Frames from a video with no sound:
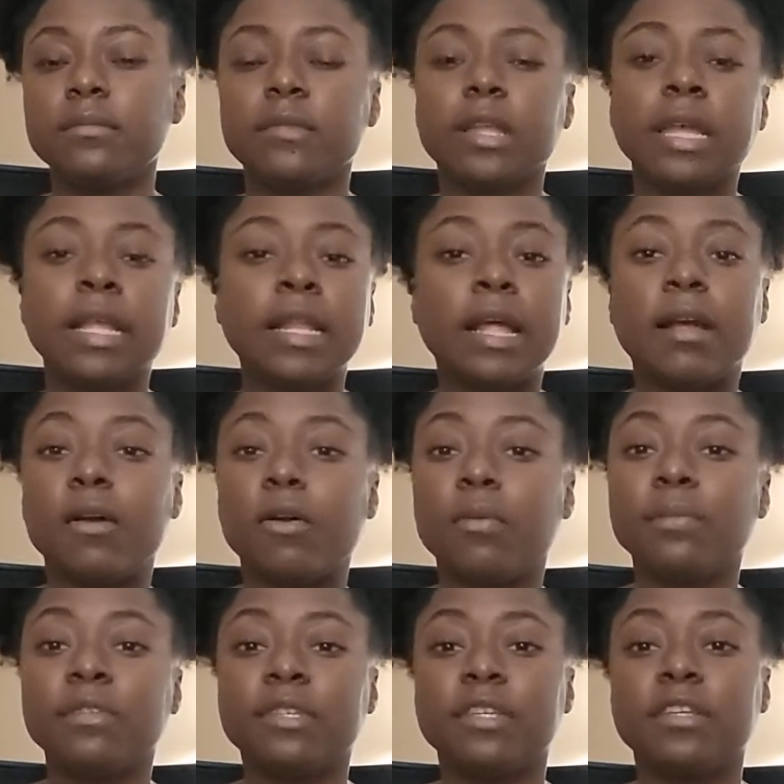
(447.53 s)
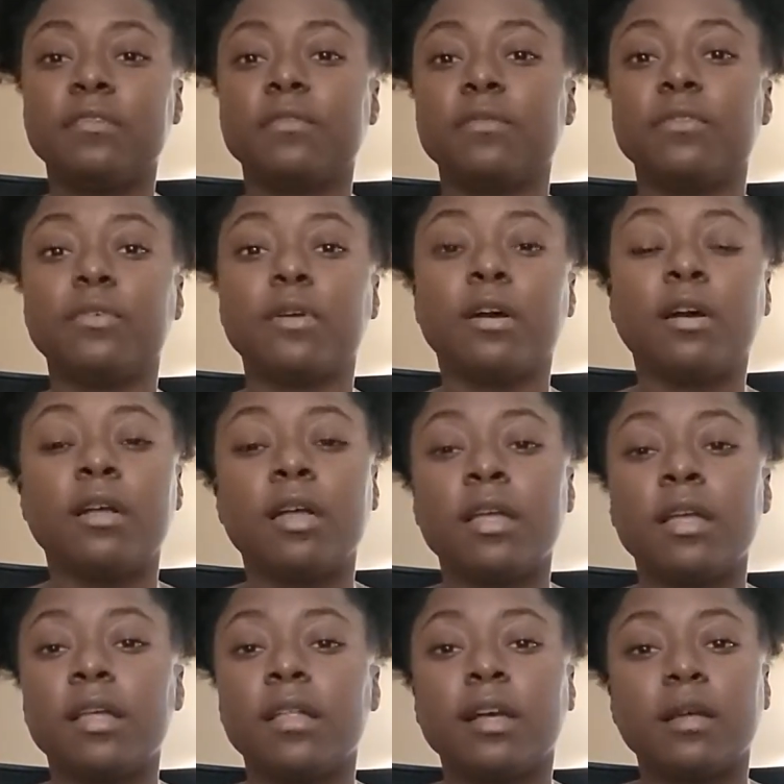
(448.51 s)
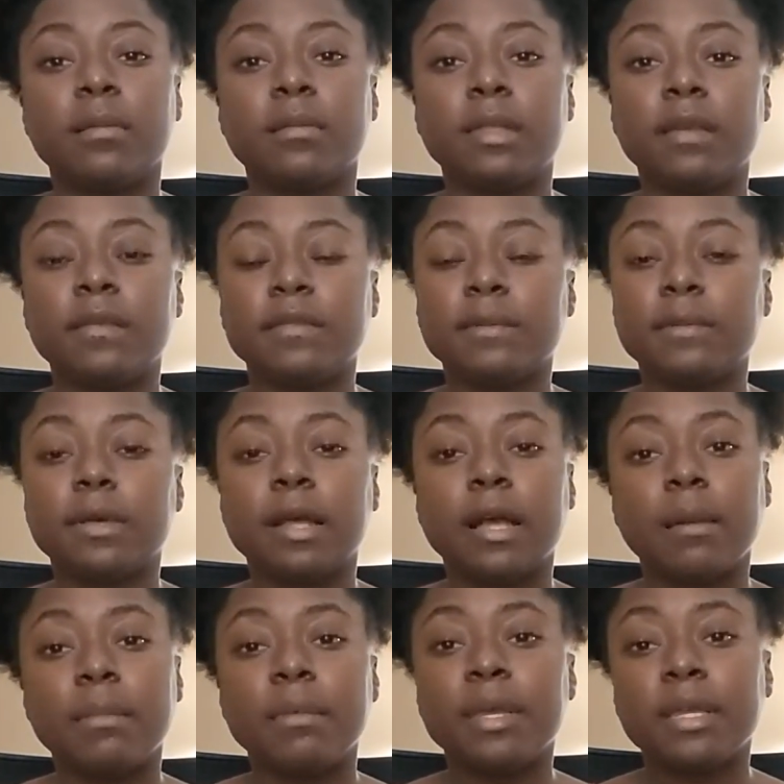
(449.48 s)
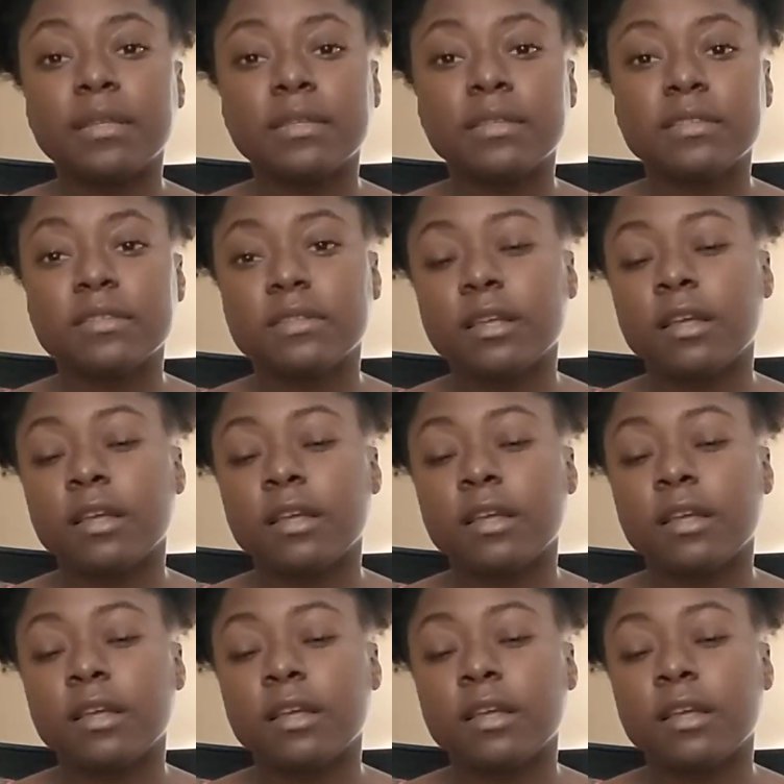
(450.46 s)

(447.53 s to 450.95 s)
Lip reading: And I hope to hear from you all. Leave some comments,